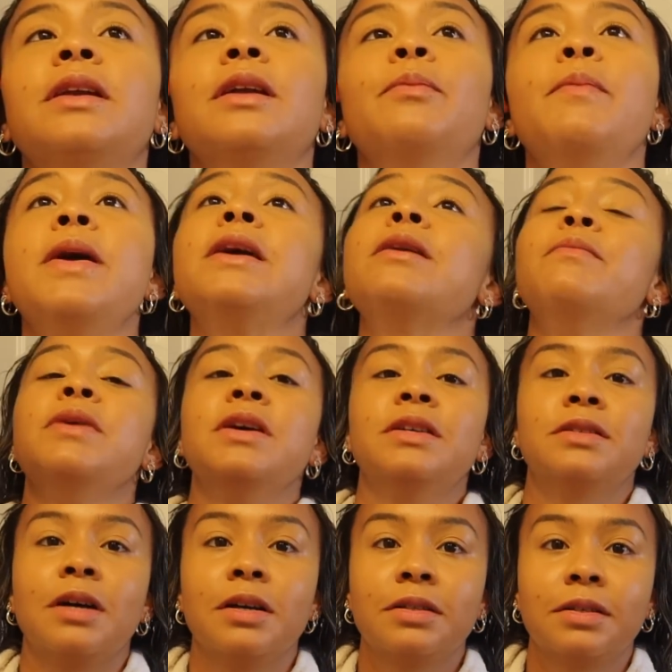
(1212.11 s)
end up making me
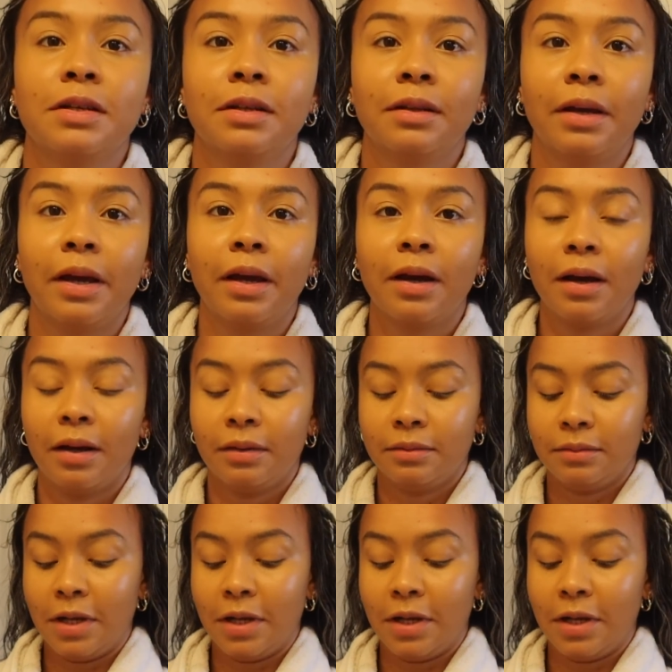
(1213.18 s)
exhausted. Like,